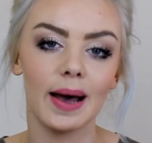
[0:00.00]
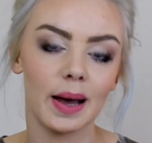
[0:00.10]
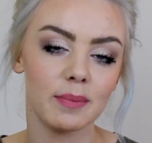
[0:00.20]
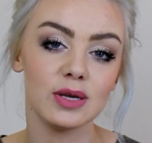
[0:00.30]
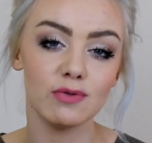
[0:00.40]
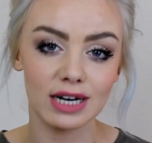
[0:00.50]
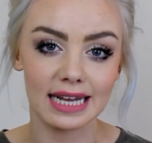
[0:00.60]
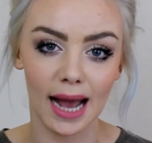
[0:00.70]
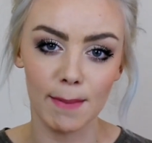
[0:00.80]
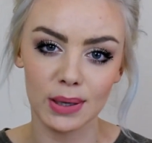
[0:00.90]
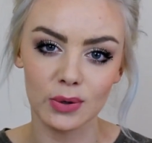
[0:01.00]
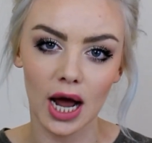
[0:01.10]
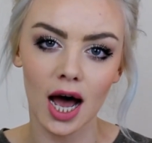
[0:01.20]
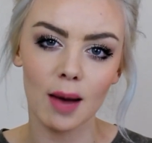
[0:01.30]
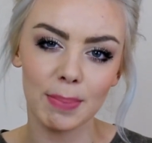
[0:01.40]
You really can build
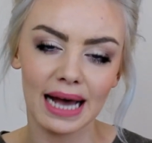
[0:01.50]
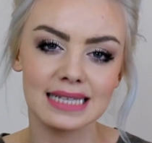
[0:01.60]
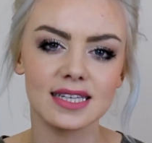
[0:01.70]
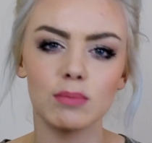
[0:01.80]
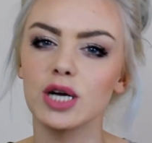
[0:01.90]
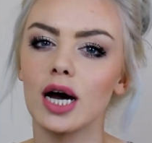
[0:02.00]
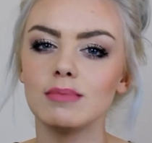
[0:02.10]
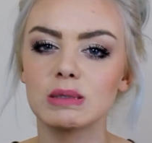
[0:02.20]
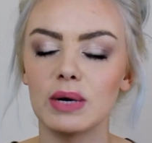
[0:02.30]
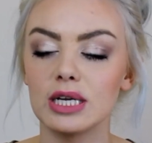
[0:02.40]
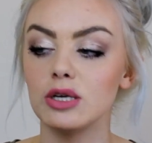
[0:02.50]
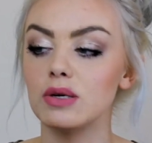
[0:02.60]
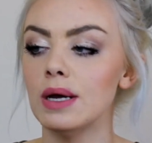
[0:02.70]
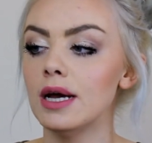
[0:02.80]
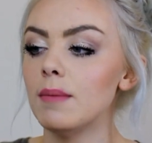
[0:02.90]
it up, and sometimes when
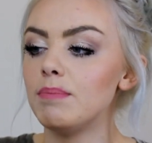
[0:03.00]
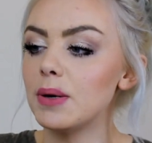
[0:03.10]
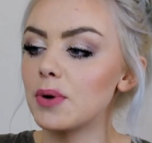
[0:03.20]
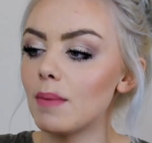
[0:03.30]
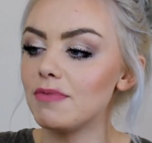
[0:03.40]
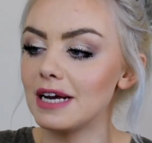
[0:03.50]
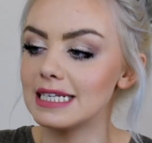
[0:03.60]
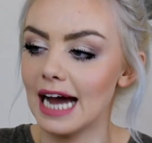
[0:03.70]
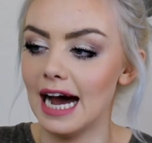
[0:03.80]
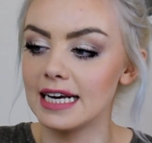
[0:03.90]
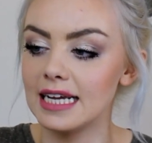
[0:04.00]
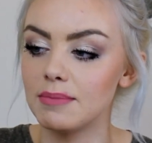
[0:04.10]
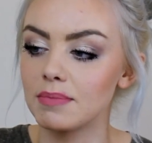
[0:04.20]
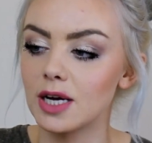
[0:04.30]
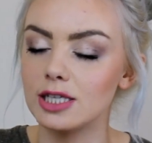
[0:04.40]
you build up fake tan
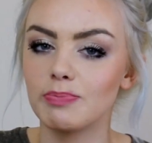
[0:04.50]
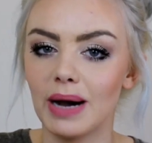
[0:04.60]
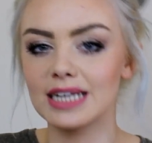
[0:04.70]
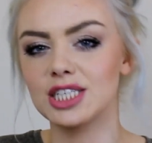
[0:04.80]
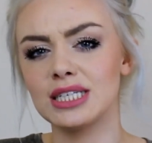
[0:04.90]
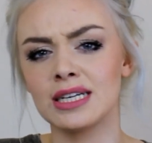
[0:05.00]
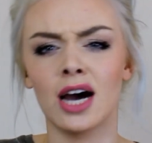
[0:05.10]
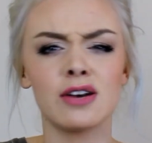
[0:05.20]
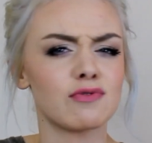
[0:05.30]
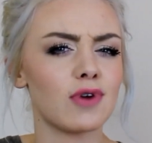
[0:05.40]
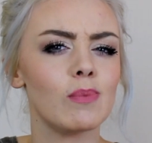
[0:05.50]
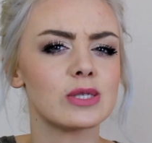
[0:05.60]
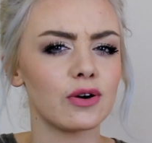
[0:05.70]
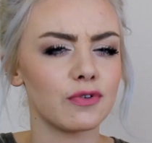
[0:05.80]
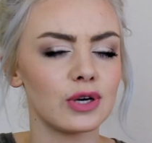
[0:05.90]
it goes patchy and kind of
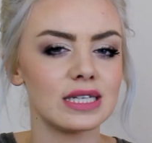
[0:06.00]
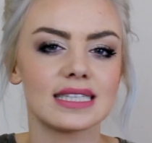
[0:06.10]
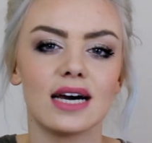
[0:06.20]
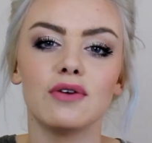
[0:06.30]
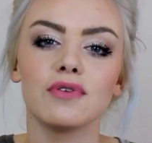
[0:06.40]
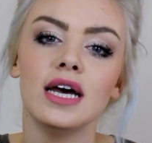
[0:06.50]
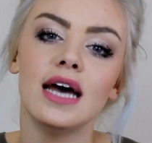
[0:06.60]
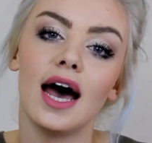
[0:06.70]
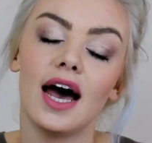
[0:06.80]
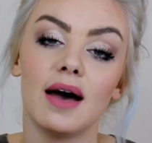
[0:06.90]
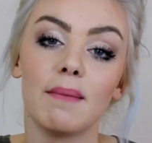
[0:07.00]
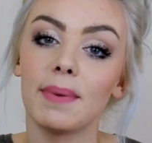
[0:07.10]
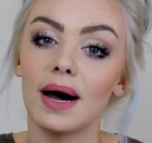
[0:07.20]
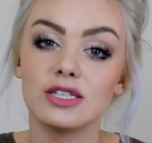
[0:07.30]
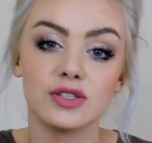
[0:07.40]
rubs off on itself,
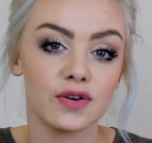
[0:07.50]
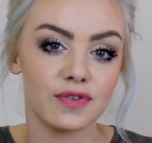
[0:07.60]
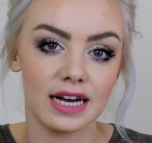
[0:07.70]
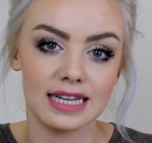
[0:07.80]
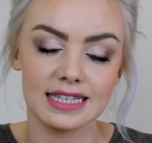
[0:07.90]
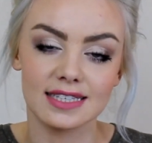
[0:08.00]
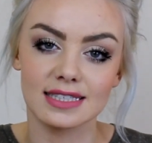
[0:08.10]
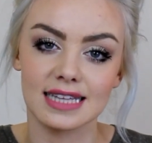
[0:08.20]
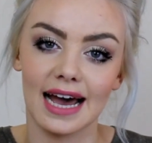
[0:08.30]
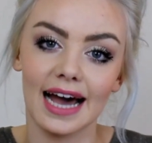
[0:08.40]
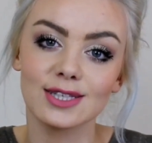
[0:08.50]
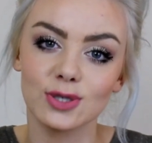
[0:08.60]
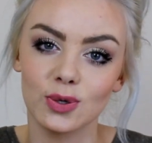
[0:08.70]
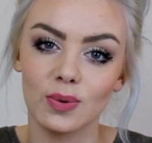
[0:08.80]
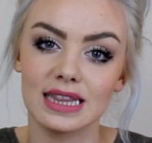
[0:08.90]
but I do not find that it does that
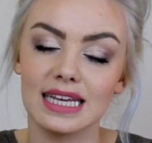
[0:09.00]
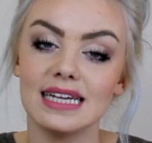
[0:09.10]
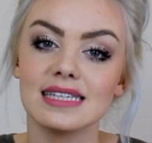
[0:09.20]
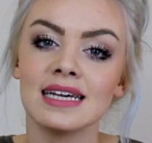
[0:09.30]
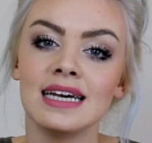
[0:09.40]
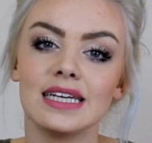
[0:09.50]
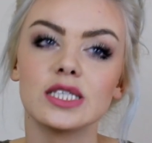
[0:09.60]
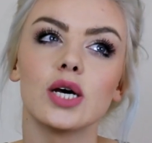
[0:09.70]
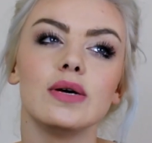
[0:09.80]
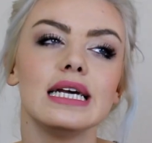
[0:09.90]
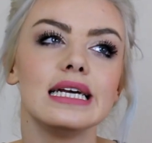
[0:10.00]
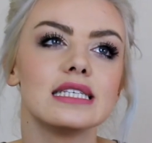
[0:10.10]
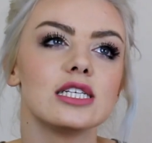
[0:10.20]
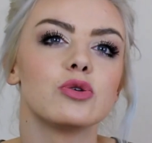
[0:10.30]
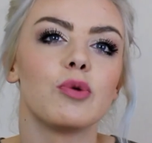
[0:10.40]
at all with this. It's so
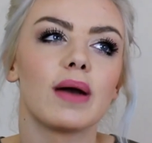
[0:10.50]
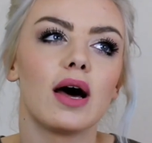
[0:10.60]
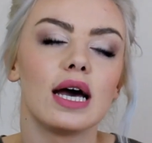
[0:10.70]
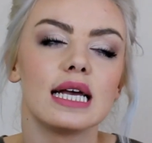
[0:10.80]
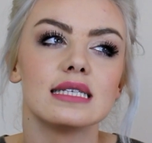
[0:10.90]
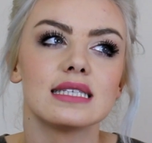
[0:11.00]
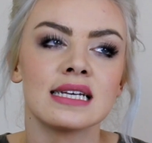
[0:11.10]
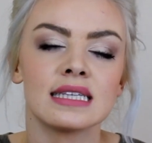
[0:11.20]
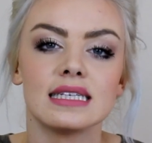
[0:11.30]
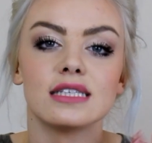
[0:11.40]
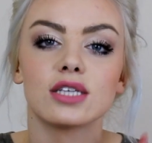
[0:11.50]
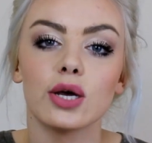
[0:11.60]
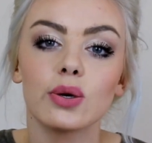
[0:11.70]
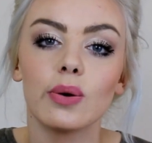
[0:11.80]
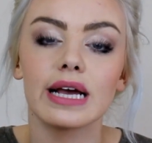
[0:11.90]
easy to apply, it sinks in
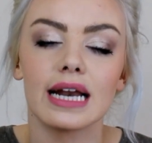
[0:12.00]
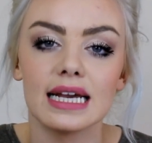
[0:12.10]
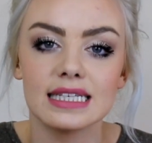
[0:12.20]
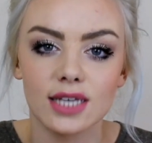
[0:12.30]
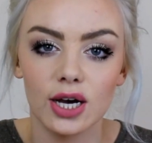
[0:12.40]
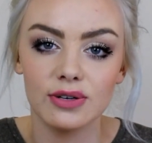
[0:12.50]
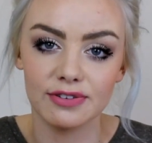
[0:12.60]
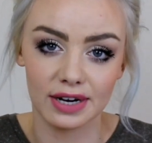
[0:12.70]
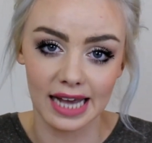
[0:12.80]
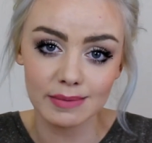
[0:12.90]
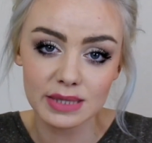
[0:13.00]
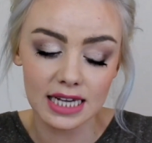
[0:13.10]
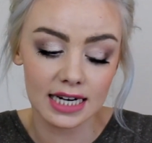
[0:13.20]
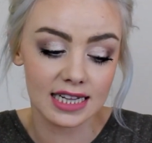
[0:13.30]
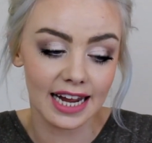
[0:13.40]
so quickly, so if I am
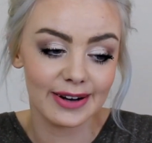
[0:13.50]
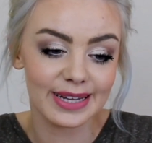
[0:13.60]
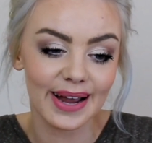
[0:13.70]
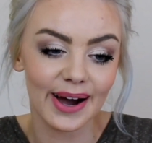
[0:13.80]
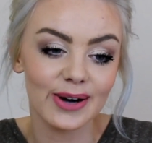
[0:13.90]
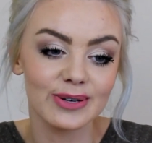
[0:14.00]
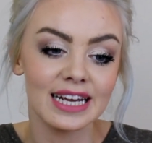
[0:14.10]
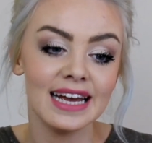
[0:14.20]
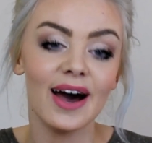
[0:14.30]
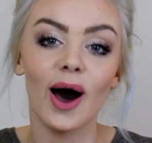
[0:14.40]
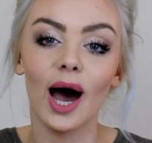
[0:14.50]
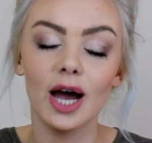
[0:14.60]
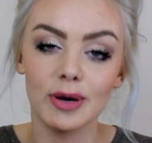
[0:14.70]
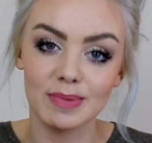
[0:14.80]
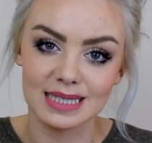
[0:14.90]
standing there in the cold
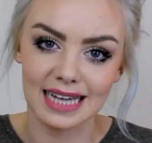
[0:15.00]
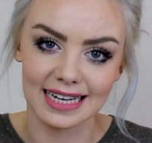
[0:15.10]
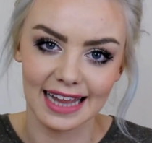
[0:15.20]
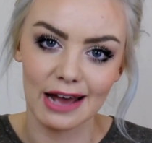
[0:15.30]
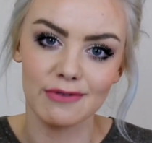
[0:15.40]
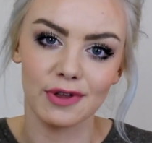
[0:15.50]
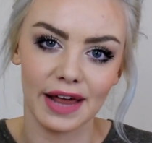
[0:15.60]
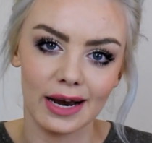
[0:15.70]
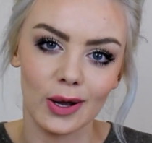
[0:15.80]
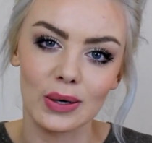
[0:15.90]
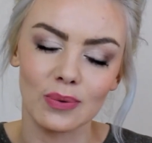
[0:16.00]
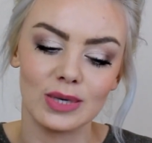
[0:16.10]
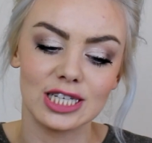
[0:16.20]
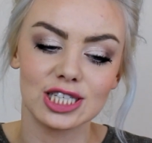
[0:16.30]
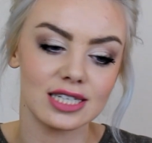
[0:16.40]
I won't be standing there for that long,
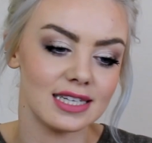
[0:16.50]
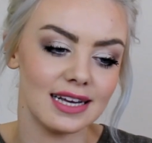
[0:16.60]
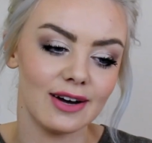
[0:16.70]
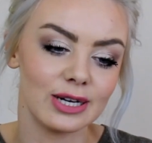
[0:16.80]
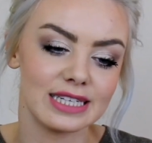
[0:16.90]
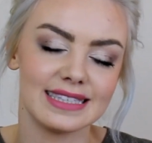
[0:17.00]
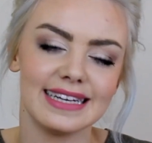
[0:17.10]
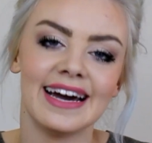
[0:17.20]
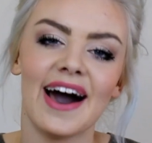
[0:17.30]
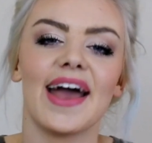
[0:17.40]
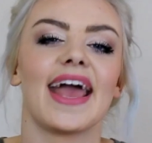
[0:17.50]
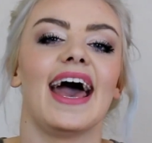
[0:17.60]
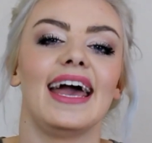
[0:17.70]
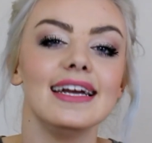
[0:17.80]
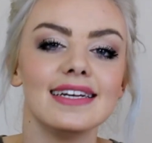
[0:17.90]
which honestly I
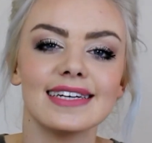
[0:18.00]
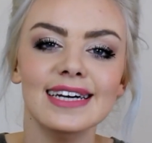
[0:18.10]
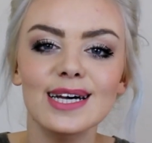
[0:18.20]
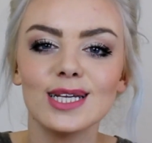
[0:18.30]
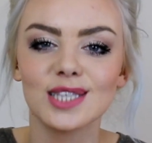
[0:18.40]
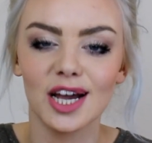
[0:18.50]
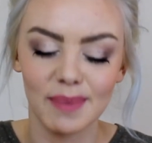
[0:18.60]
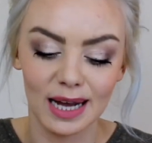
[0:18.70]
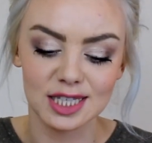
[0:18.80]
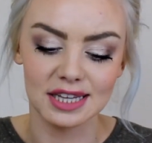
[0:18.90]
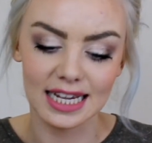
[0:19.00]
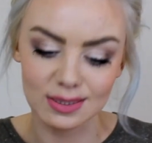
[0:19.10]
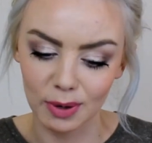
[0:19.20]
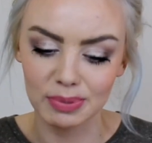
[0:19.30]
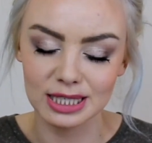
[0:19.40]
hate so much, and that
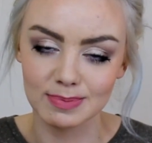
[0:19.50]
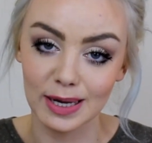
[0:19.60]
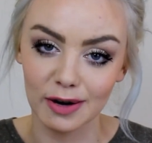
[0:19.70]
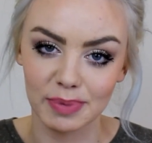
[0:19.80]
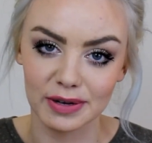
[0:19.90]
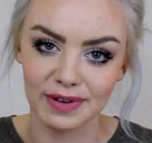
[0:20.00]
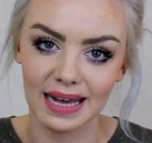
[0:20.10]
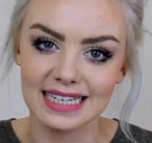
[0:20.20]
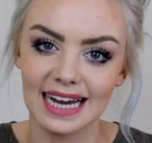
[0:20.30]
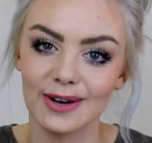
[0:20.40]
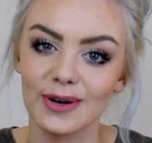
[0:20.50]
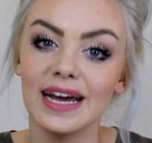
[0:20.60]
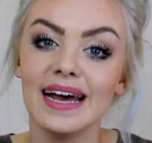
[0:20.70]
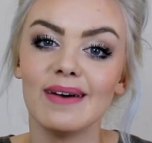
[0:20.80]
is what puts me off putting fake tan on.